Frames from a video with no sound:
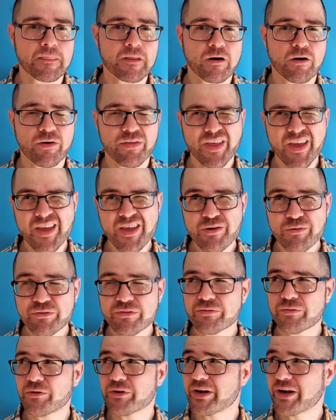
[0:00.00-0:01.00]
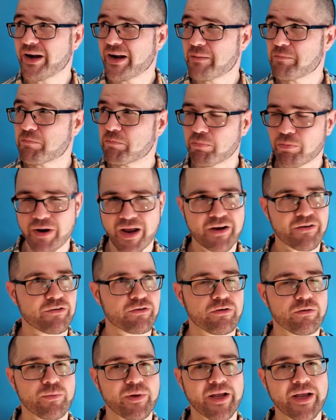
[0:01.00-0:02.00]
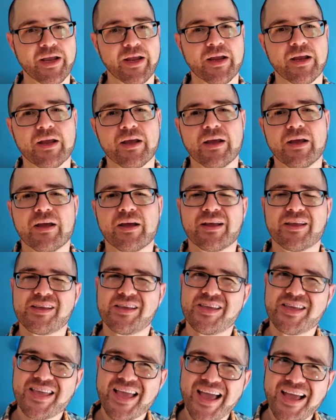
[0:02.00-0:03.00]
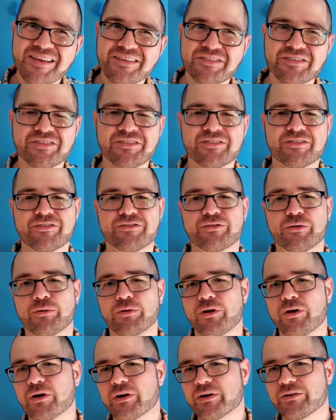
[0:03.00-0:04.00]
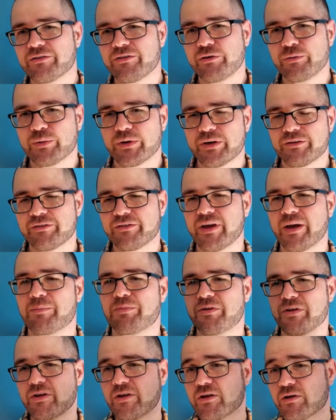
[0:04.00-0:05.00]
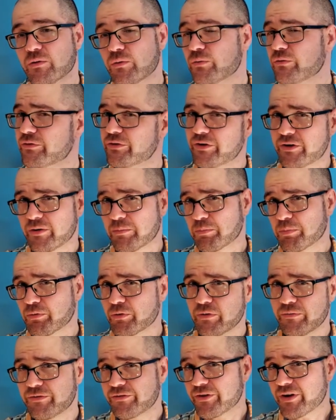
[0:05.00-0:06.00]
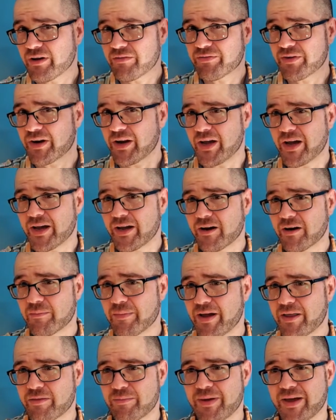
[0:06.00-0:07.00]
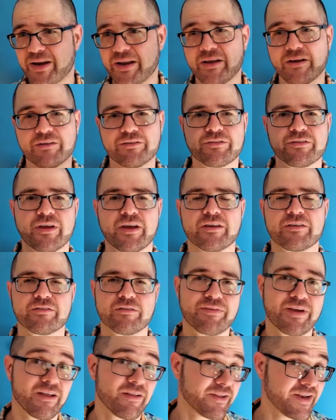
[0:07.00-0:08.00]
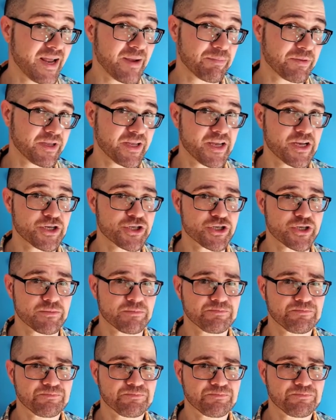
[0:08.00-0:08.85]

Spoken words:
Are they useful in any practical way? Yes, so long as you accept used to prove stuff in higher mathematics as a valid application.